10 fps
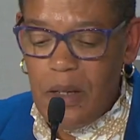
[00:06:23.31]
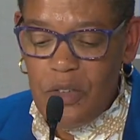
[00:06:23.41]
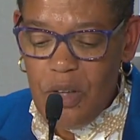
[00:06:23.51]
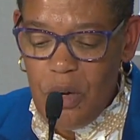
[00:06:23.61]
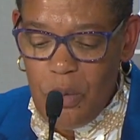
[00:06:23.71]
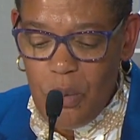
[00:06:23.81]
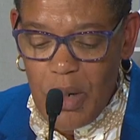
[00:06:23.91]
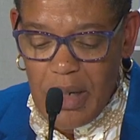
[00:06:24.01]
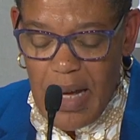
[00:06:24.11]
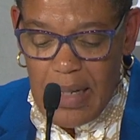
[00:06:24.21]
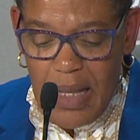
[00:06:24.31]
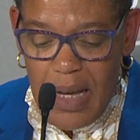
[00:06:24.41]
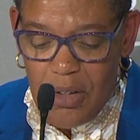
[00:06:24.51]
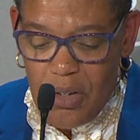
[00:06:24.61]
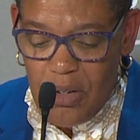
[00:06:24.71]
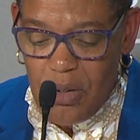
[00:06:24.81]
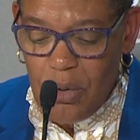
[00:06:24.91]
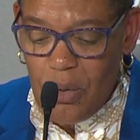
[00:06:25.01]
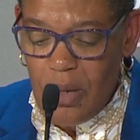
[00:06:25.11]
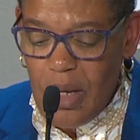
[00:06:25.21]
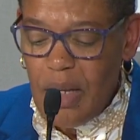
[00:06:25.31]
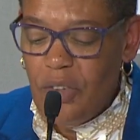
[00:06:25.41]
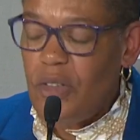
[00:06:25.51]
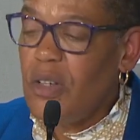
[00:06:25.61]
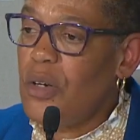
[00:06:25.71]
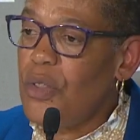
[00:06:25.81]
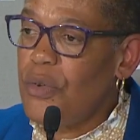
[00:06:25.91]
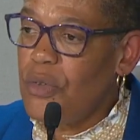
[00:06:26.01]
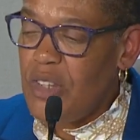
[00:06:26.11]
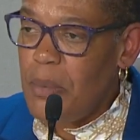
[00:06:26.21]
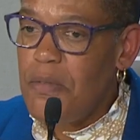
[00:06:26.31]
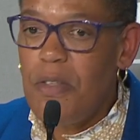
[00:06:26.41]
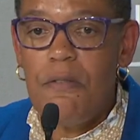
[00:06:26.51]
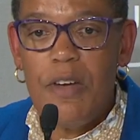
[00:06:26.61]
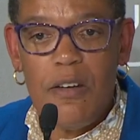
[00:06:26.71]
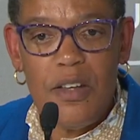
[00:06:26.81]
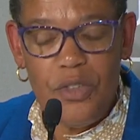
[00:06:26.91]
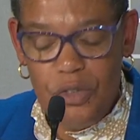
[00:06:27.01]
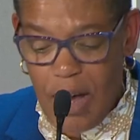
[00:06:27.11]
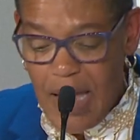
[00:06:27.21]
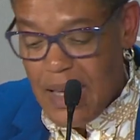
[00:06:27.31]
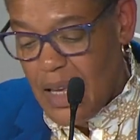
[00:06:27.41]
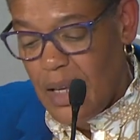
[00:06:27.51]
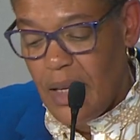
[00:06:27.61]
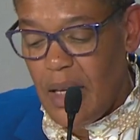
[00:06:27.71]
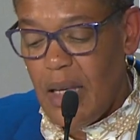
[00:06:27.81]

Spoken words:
So what I'd like to do is to go through some of the very striking